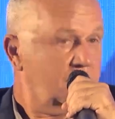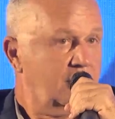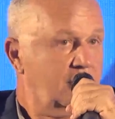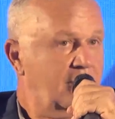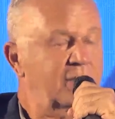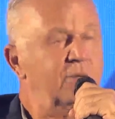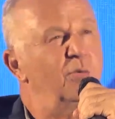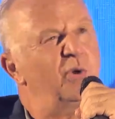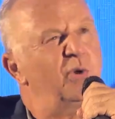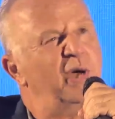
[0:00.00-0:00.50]

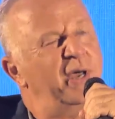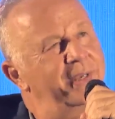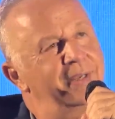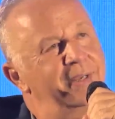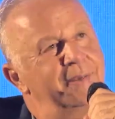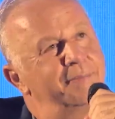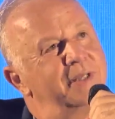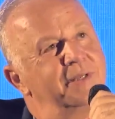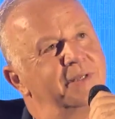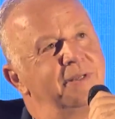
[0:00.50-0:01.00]
I don't, I, I
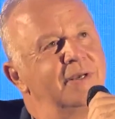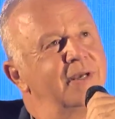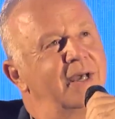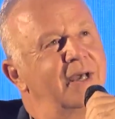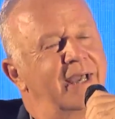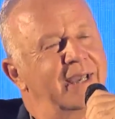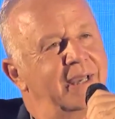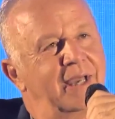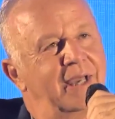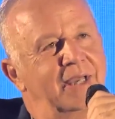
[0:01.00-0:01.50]
mean,
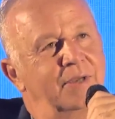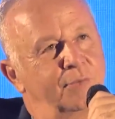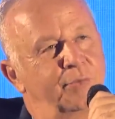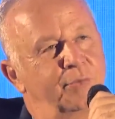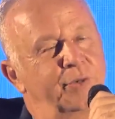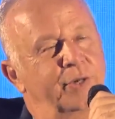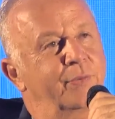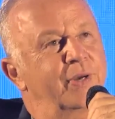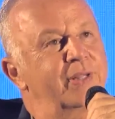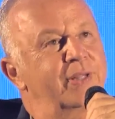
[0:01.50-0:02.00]
I, I
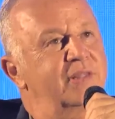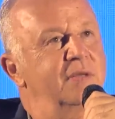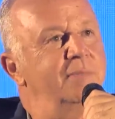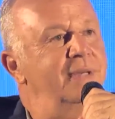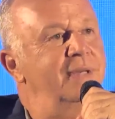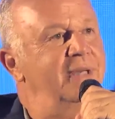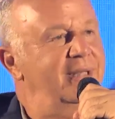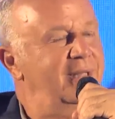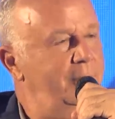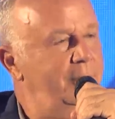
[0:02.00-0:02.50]
regret them
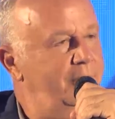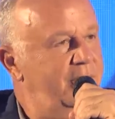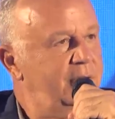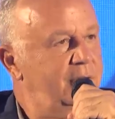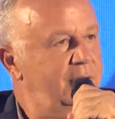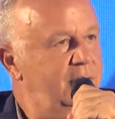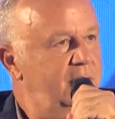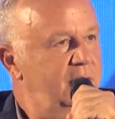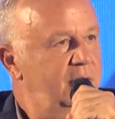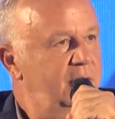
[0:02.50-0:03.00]
a little
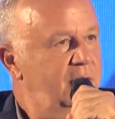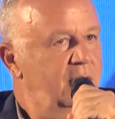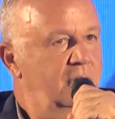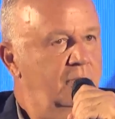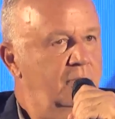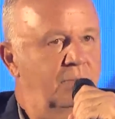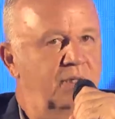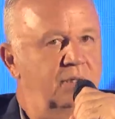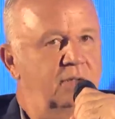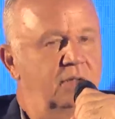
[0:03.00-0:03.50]
bit,
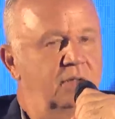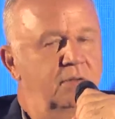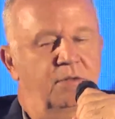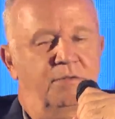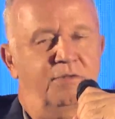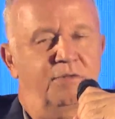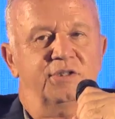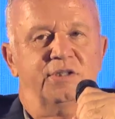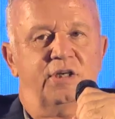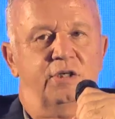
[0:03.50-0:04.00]
but the
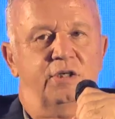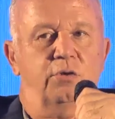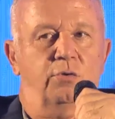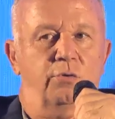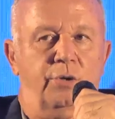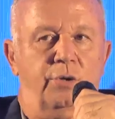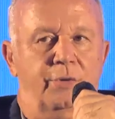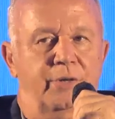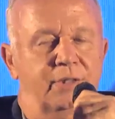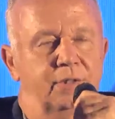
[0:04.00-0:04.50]
things I don't
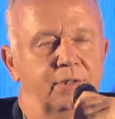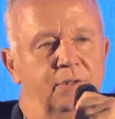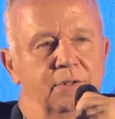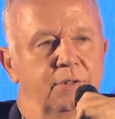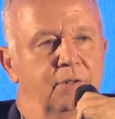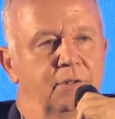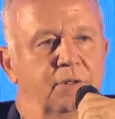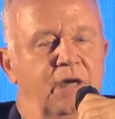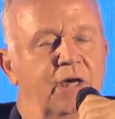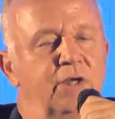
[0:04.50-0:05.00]
regret,
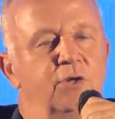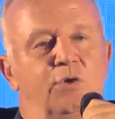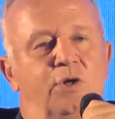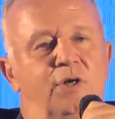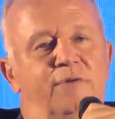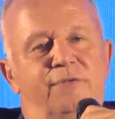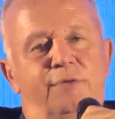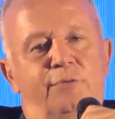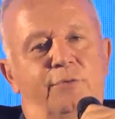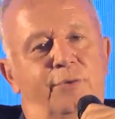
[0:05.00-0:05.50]
I don't
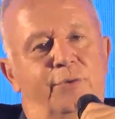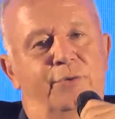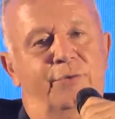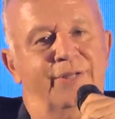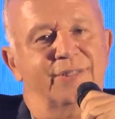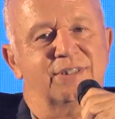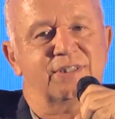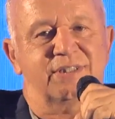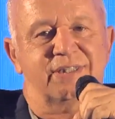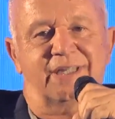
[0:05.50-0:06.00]
ever
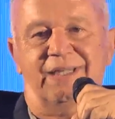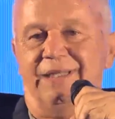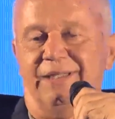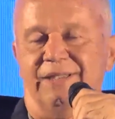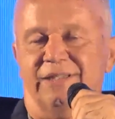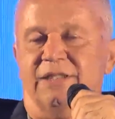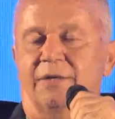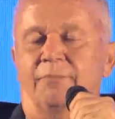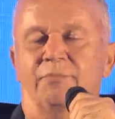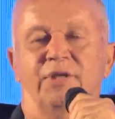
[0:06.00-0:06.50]
regret selling
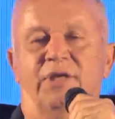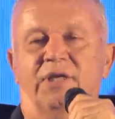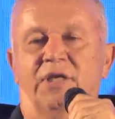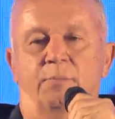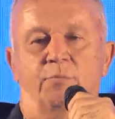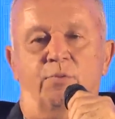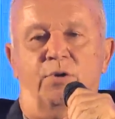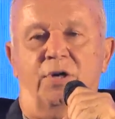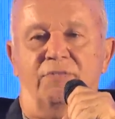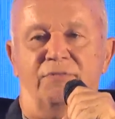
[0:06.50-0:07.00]
something at a
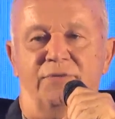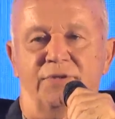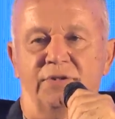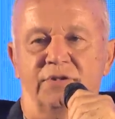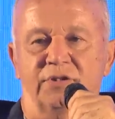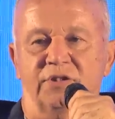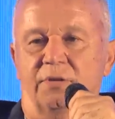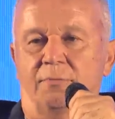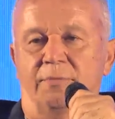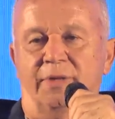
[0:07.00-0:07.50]
profit
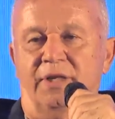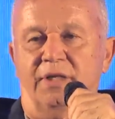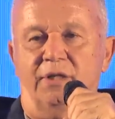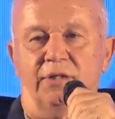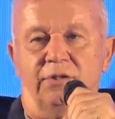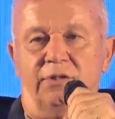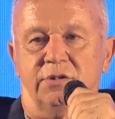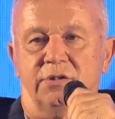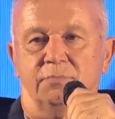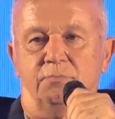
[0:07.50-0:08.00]
and somebody
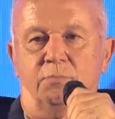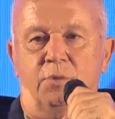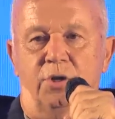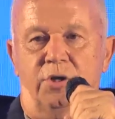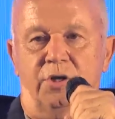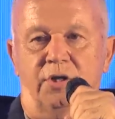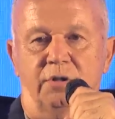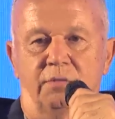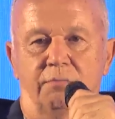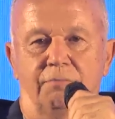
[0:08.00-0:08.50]
else
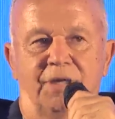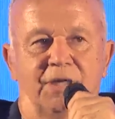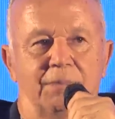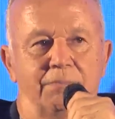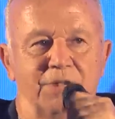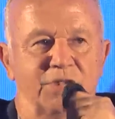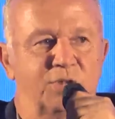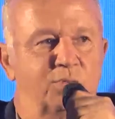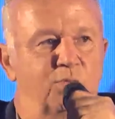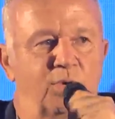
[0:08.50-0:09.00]
bought it and made
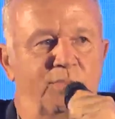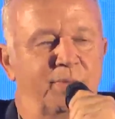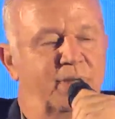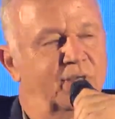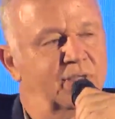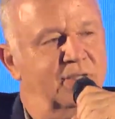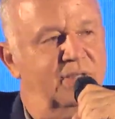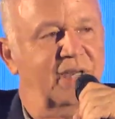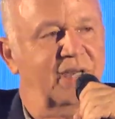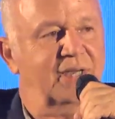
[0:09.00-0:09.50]
much more money
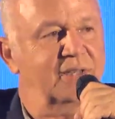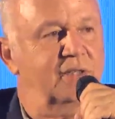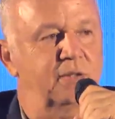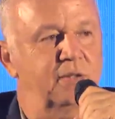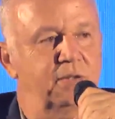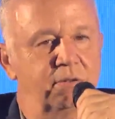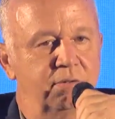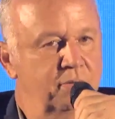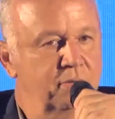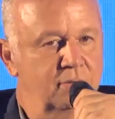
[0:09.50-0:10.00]
than I
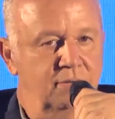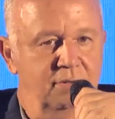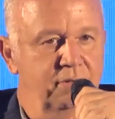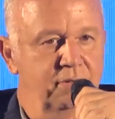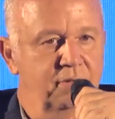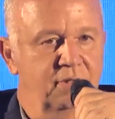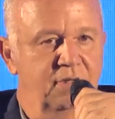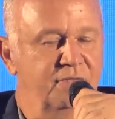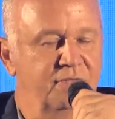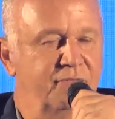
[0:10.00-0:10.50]
did.
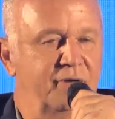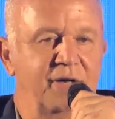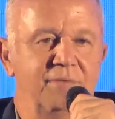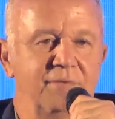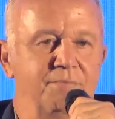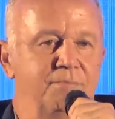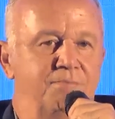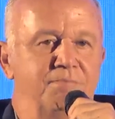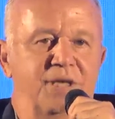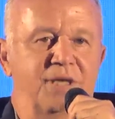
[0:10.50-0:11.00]
If I
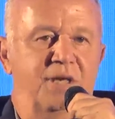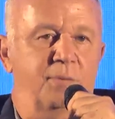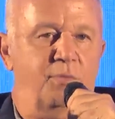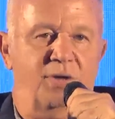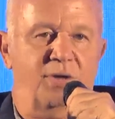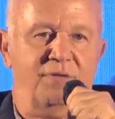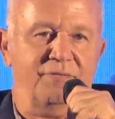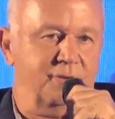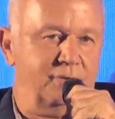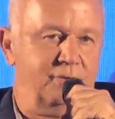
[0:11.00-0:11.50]
made a
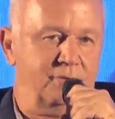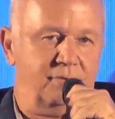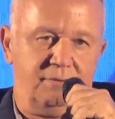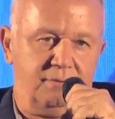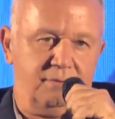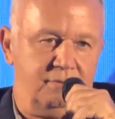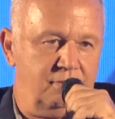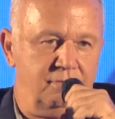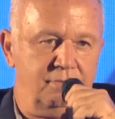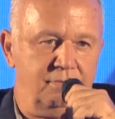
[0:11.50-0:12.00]
profit,
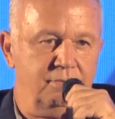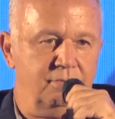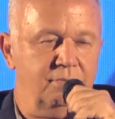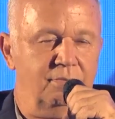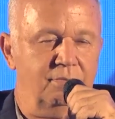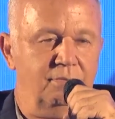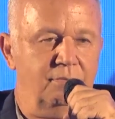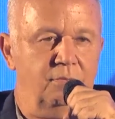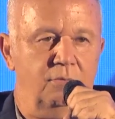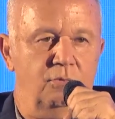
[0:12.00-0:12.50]

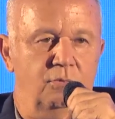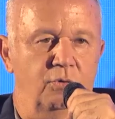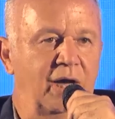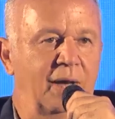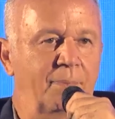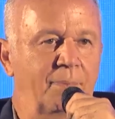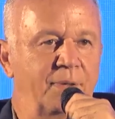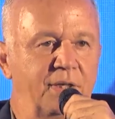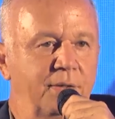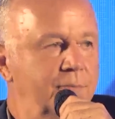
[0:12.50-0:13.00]
we're
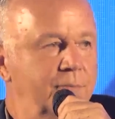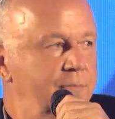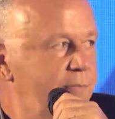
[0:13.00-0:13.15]
happy,